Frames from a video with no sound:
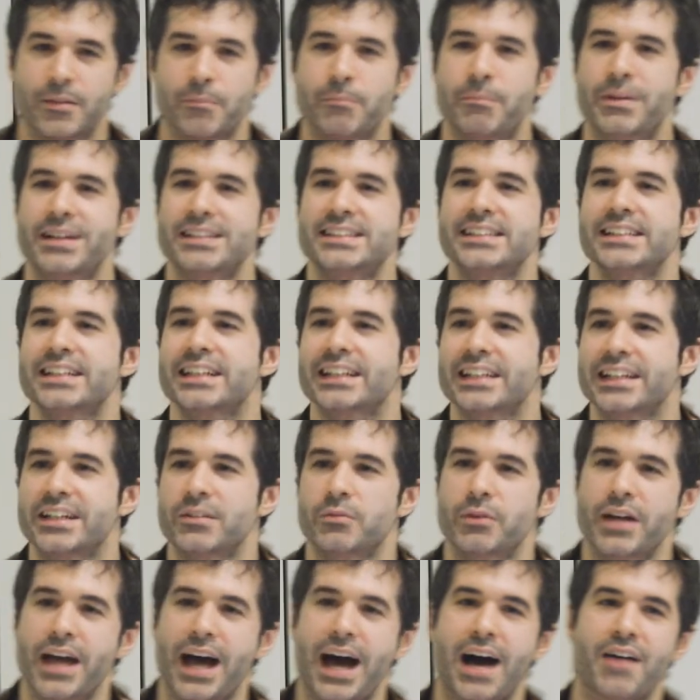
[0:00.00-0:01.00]
Basically,
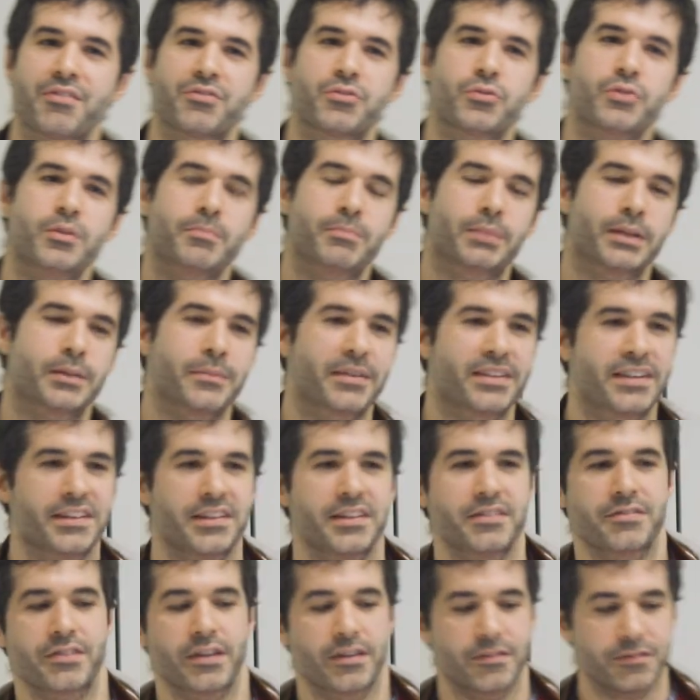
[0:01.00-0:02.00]
we have to implement the
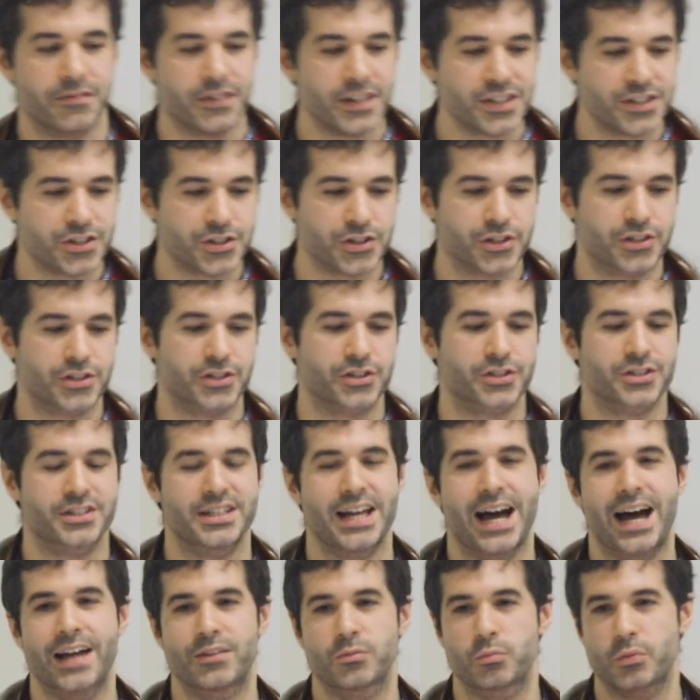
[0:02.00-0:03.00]
different features
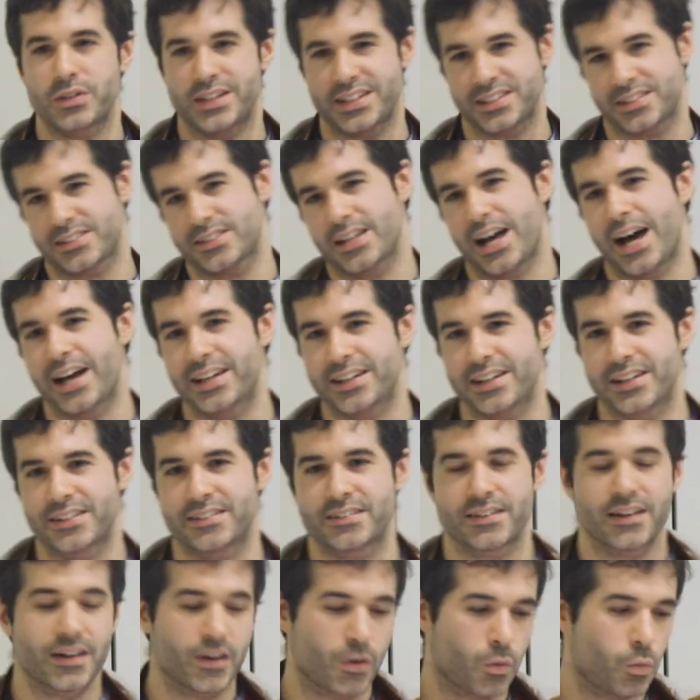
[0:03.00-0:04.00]
that we
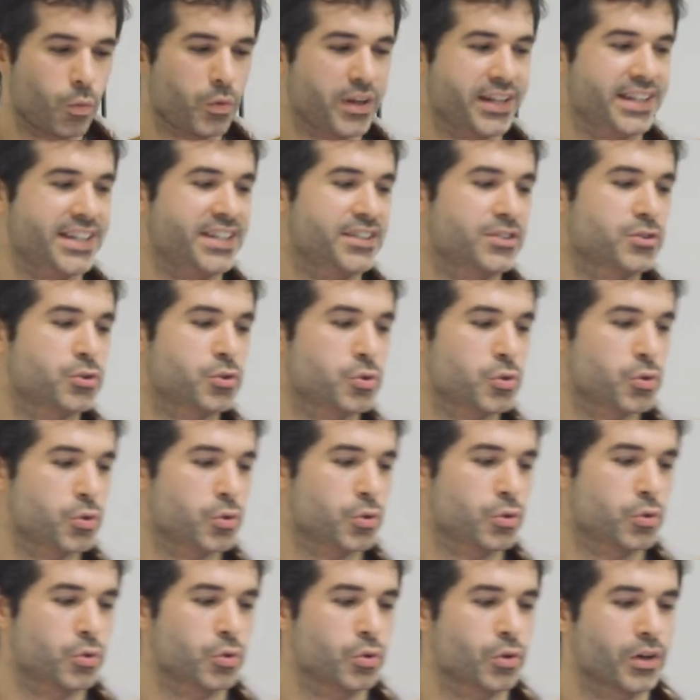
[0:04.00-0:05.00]
decided we need
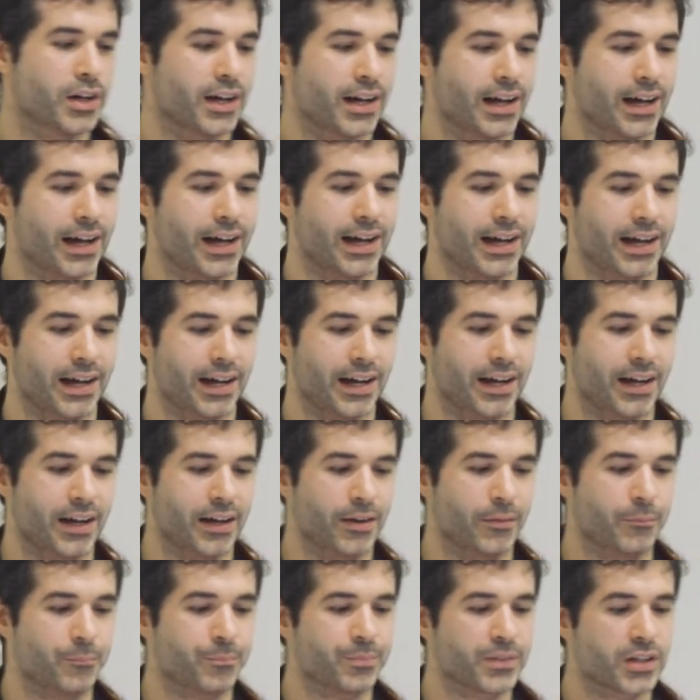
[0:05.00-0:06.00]
to
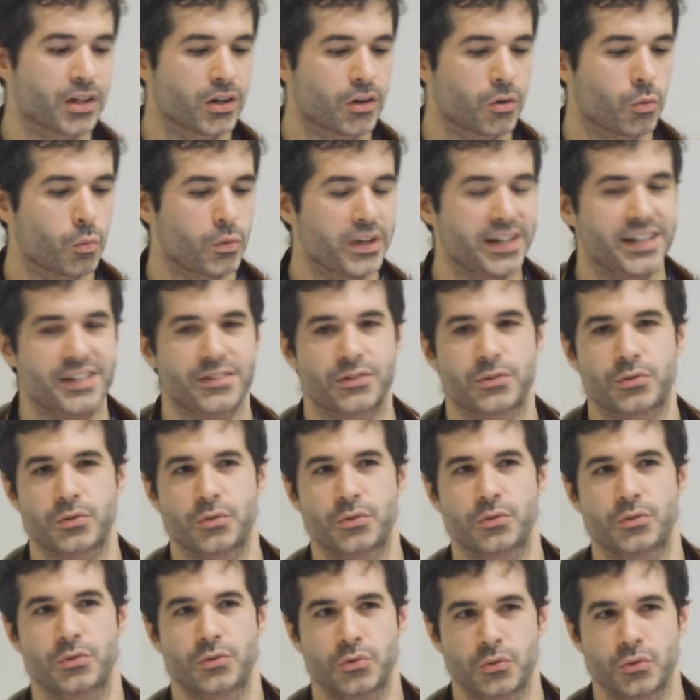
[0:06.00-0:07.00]

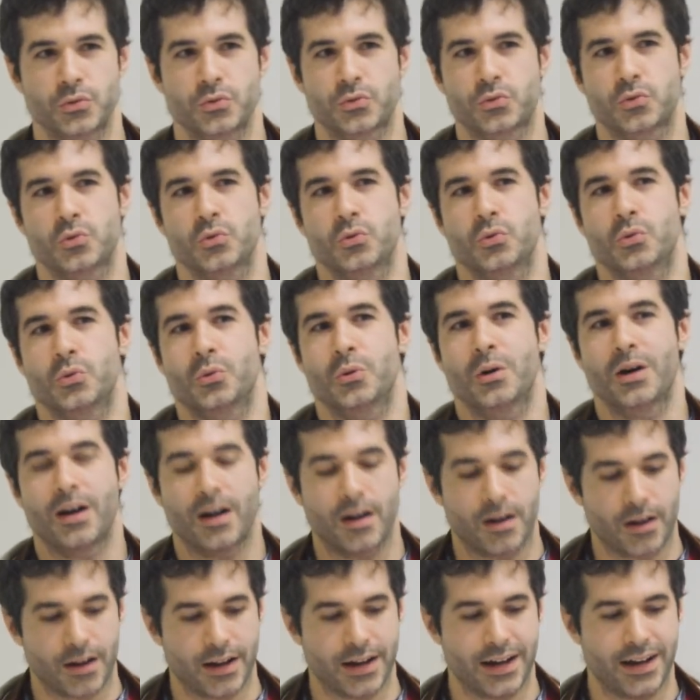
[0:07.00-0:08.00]
do to
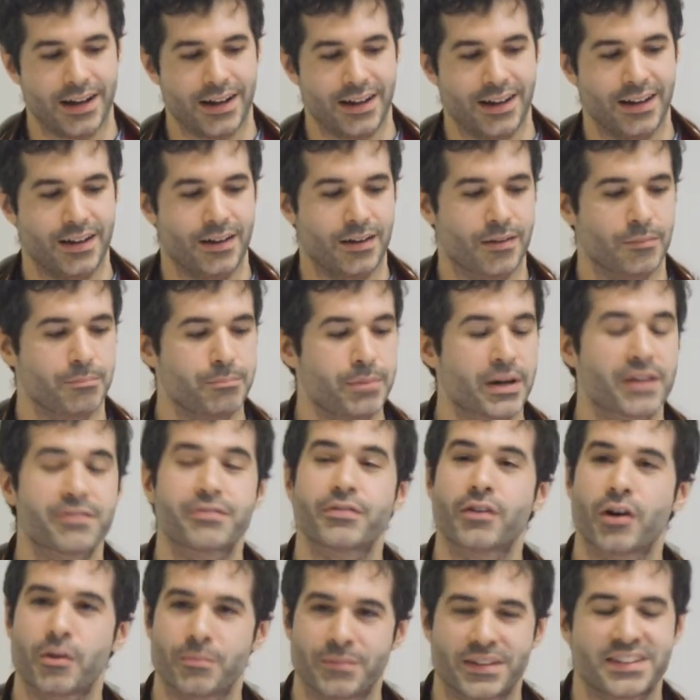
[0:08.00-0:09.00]

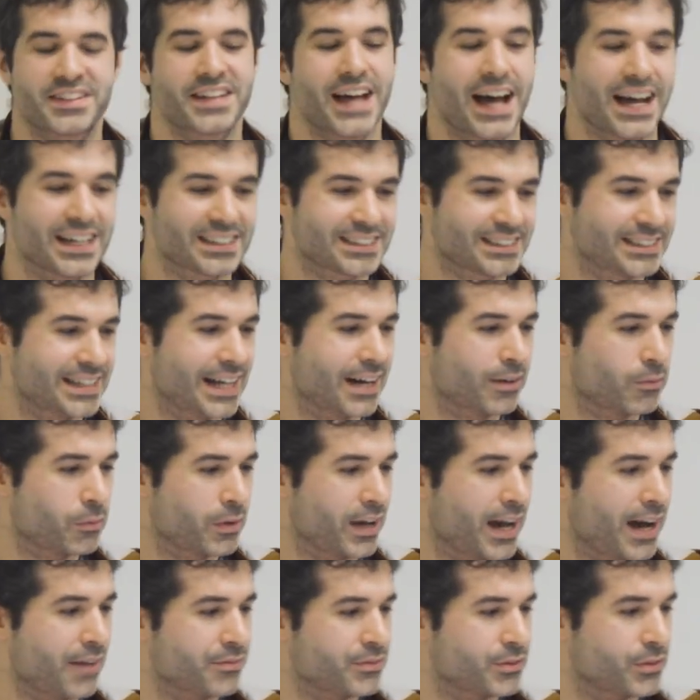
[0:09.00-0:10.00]
perform the task that
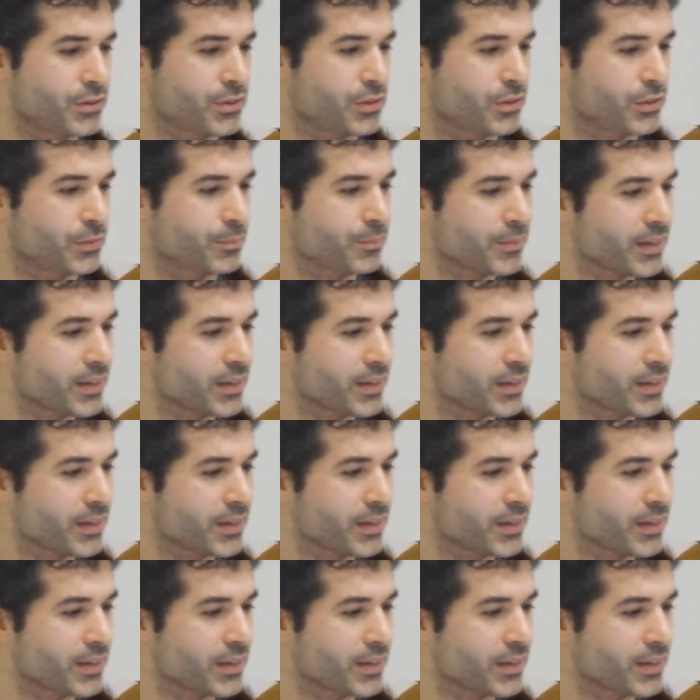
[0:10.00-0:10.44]
we have to do.